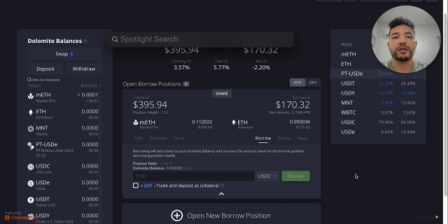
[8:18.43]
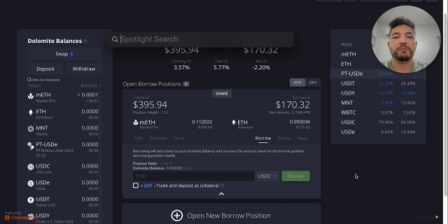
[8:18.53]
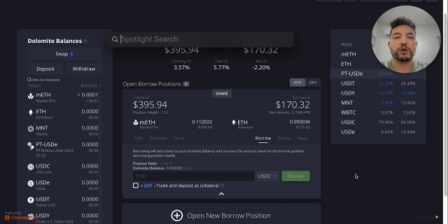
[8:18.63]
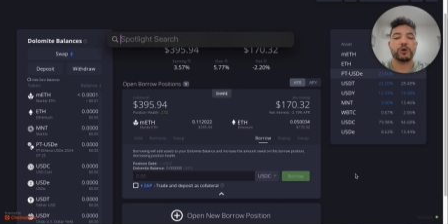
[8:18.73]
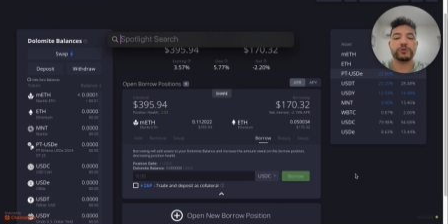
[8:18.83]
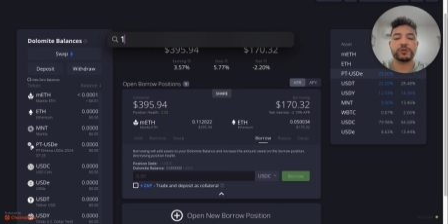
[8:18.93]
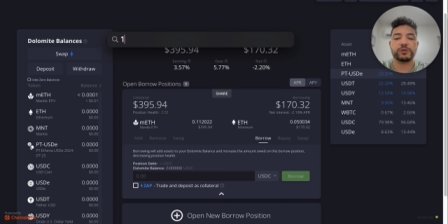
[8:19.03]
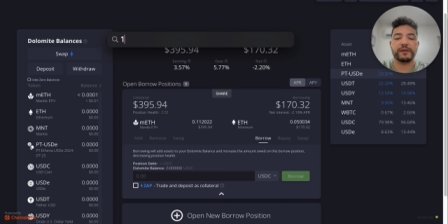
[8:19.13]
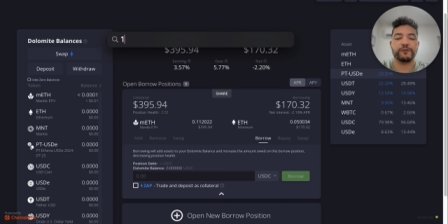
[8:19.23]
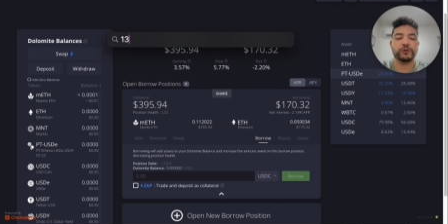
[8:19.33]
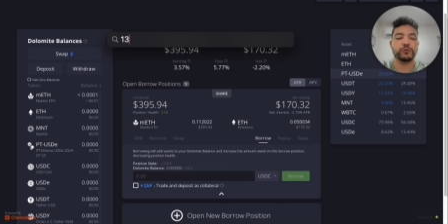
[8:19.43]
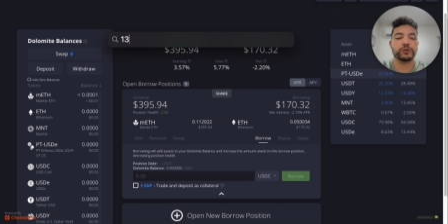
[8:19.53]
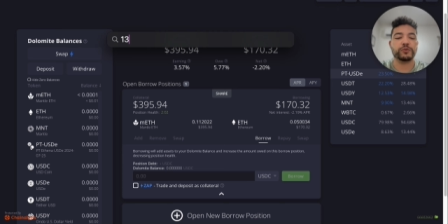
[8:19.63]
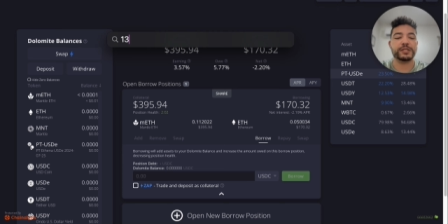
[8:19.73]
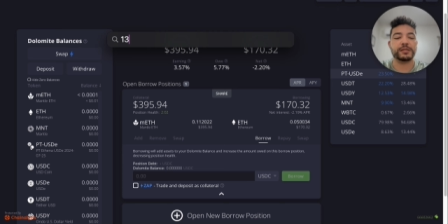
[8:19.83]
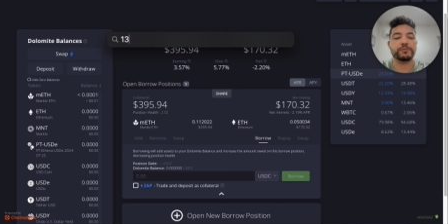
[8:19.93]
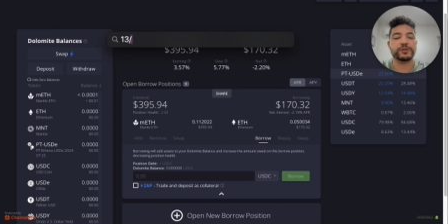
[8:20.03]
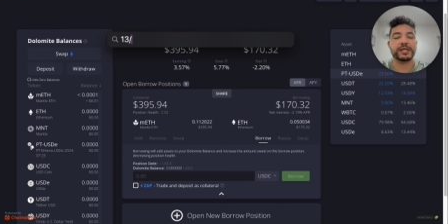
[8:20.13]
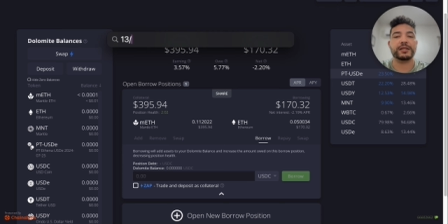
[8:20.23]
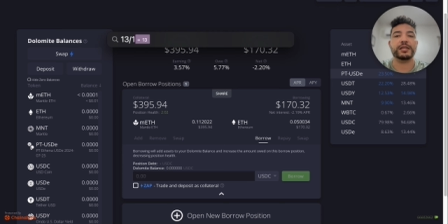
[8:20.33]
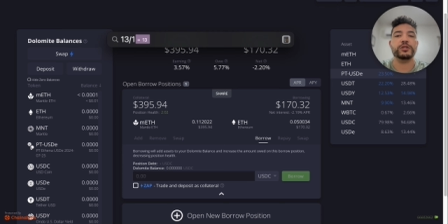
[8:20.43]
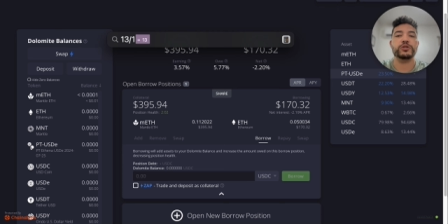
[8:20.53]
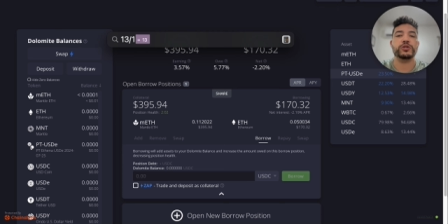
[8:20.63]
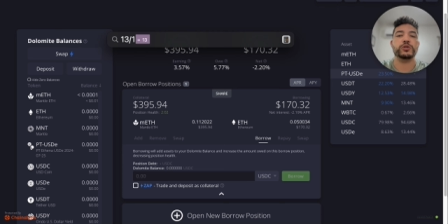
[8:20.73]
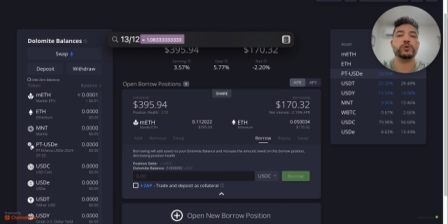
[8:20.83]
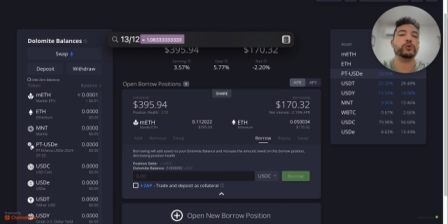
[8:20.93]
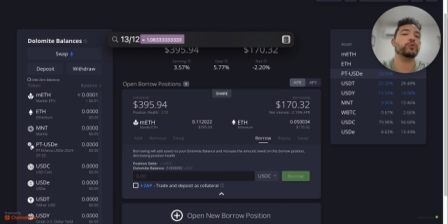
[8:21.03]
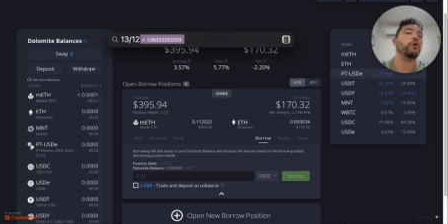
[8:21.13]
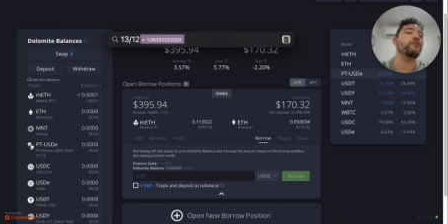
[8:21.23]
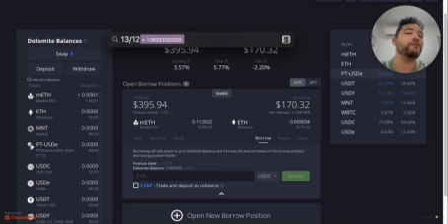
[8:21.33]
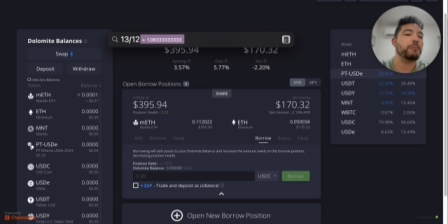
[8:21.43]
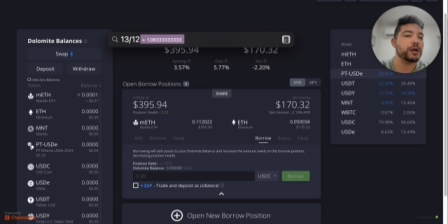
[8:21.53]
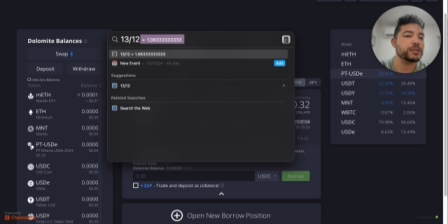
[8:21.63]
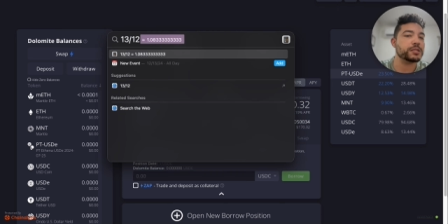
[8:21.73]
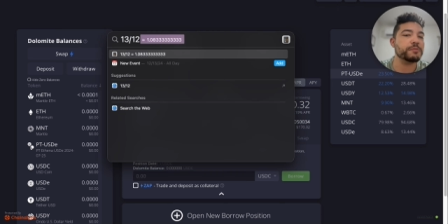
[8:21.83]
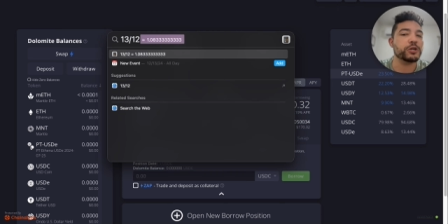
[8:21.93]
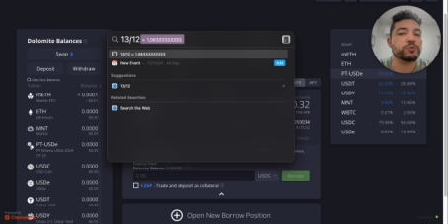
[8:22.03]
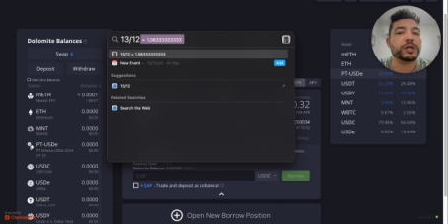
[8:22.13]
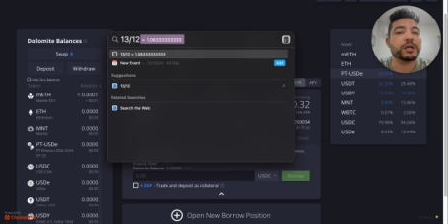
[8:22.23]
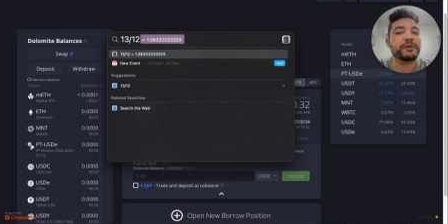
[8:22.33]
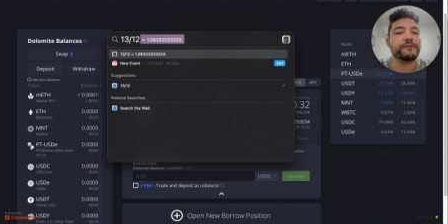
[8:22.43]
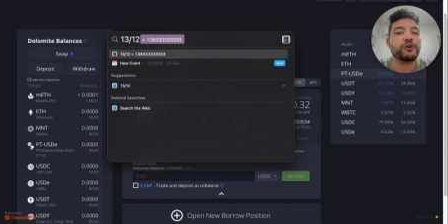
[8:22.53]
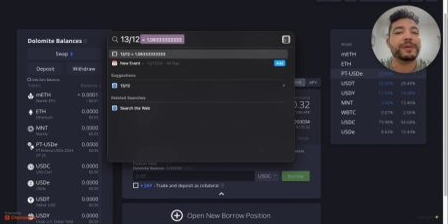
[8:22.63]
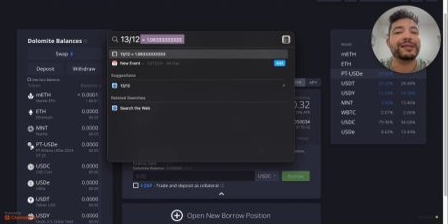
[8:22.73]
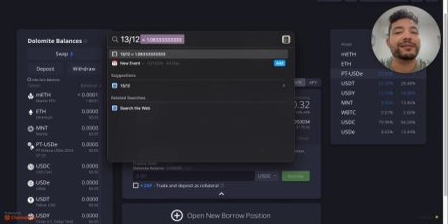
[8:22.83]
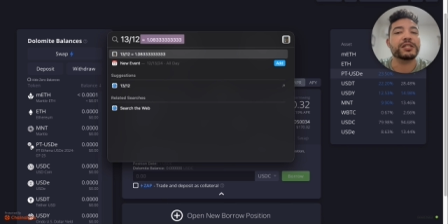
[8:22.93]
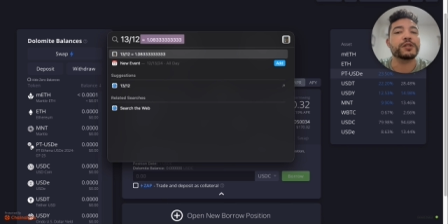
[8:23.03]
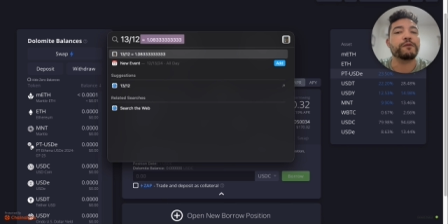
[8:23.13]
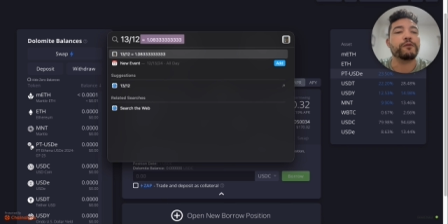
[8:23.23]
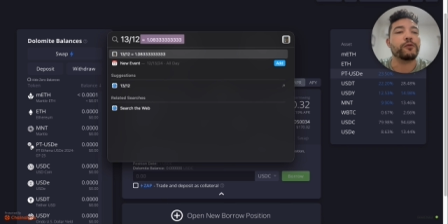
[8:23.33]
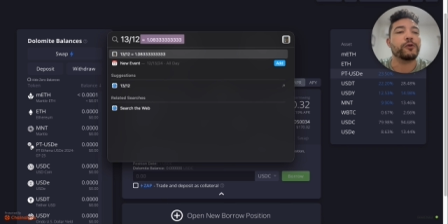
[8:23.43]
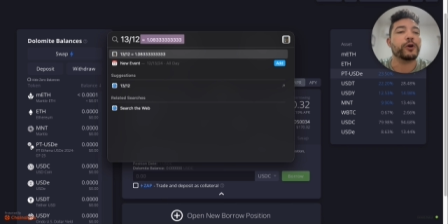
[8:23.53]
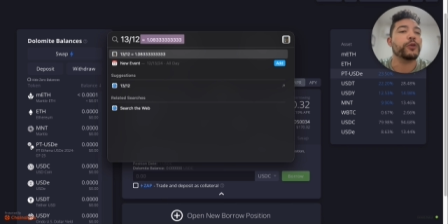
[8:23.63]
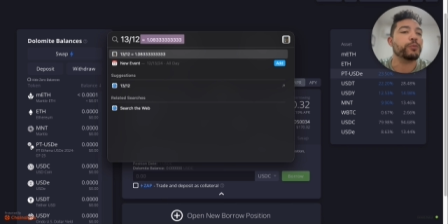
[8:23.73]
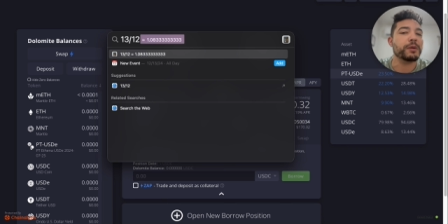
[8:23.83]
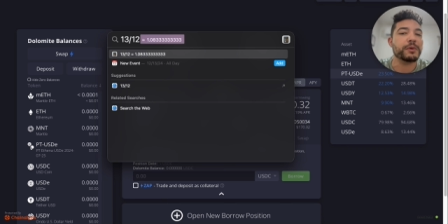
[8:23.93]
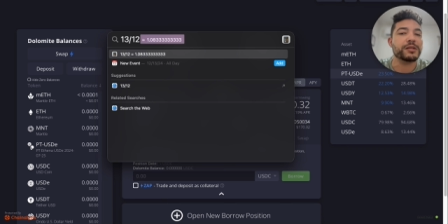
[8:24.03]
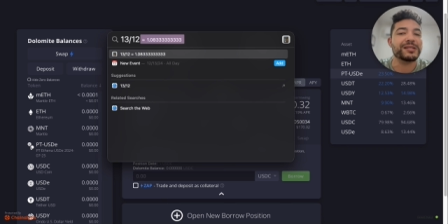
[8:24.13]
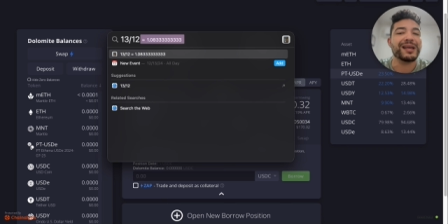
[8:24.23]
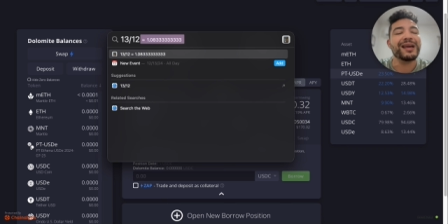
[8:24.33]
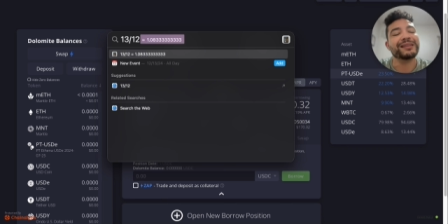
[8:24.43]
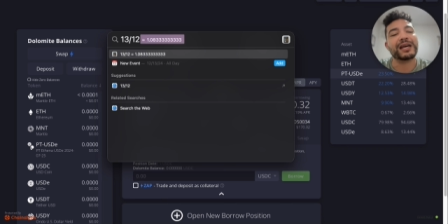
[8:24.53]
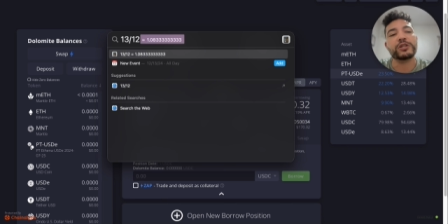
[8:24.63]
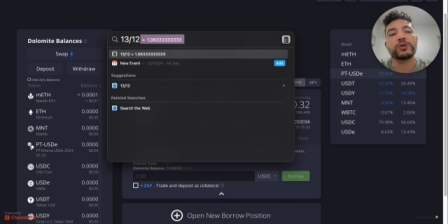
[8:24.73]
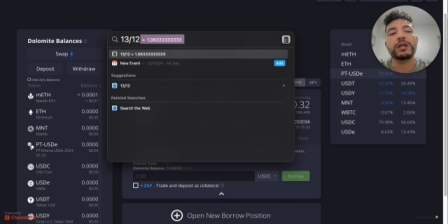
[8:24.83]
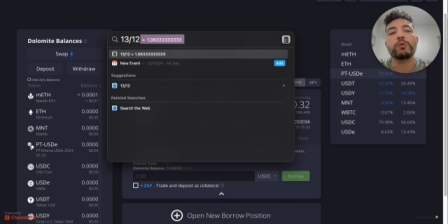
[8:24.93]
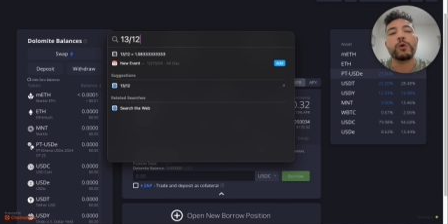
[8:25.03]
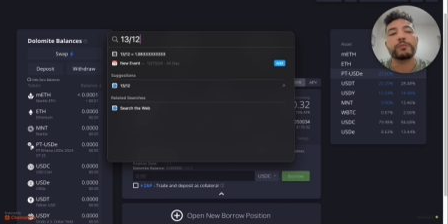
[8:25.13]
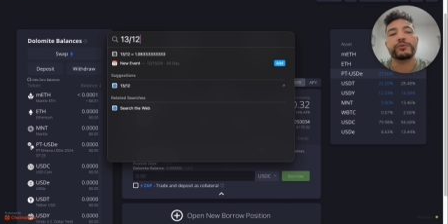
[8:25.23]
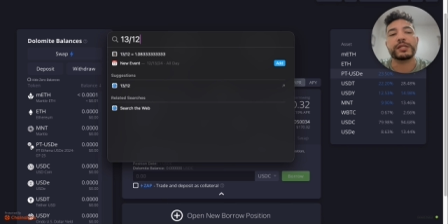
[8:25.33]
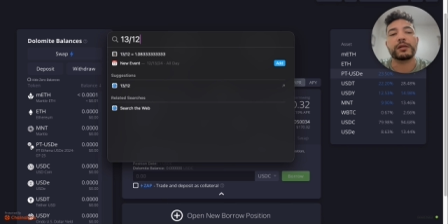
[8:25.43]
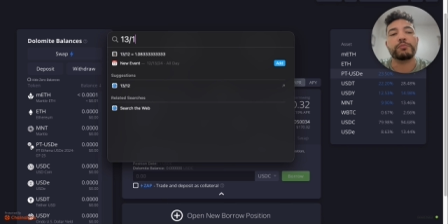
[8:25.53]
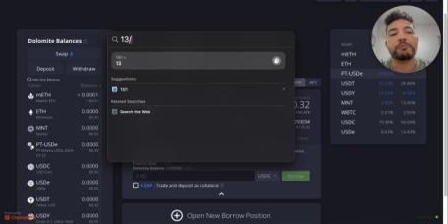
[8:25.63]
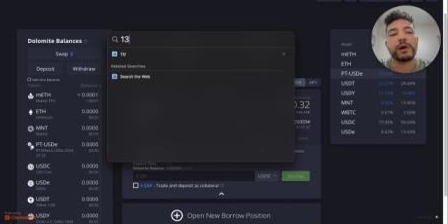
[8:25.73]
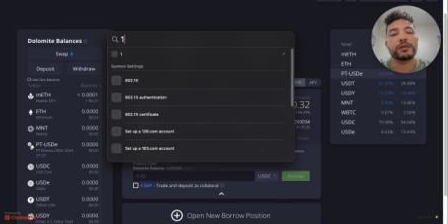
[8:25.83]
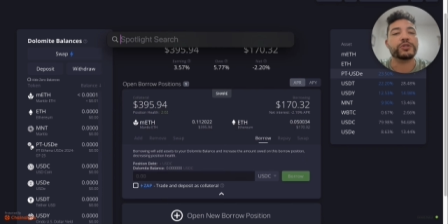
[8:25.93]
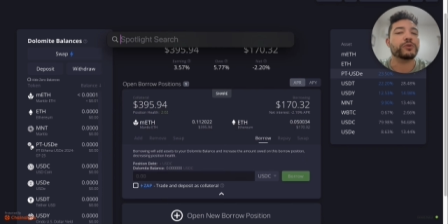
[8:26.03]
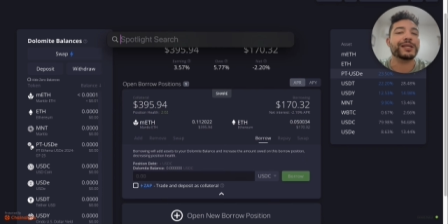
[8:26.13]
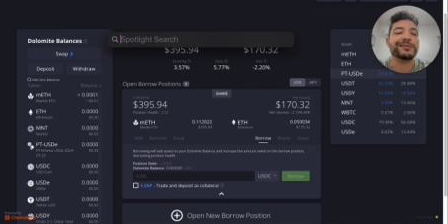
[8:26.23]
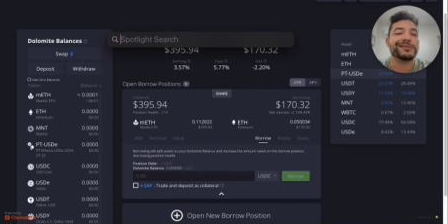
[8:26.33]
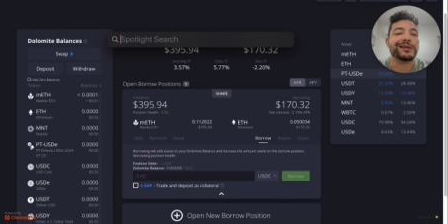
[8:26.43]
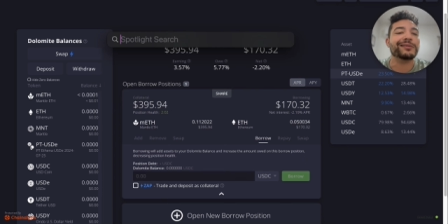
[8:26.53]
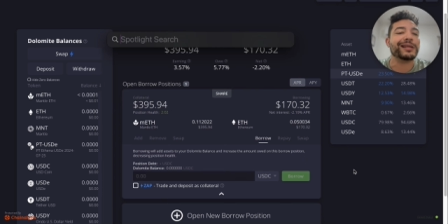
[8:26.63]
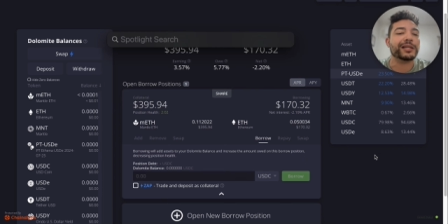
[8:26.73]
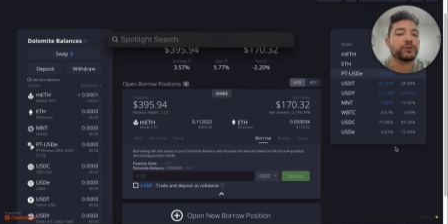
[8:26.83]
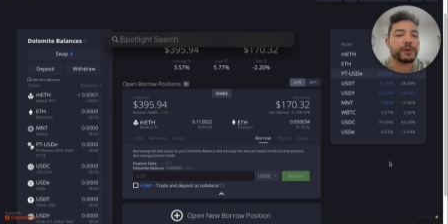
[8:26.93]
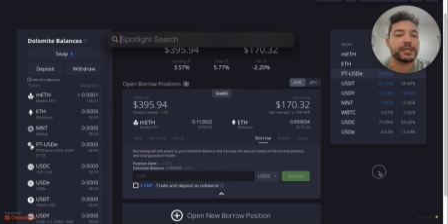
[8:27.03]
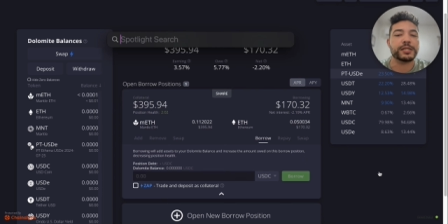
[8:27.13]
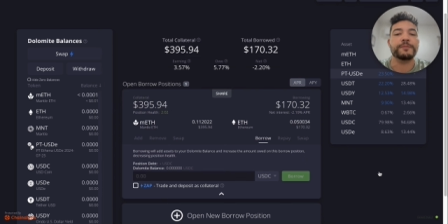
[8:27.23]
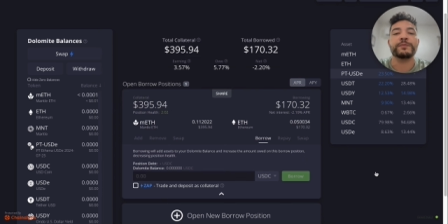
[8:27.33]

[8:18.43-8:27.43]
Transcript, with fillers: but also if we do 13% into 12 months, because we're going to be farming this for three months, that is only 1% per month. So it is not that crazy.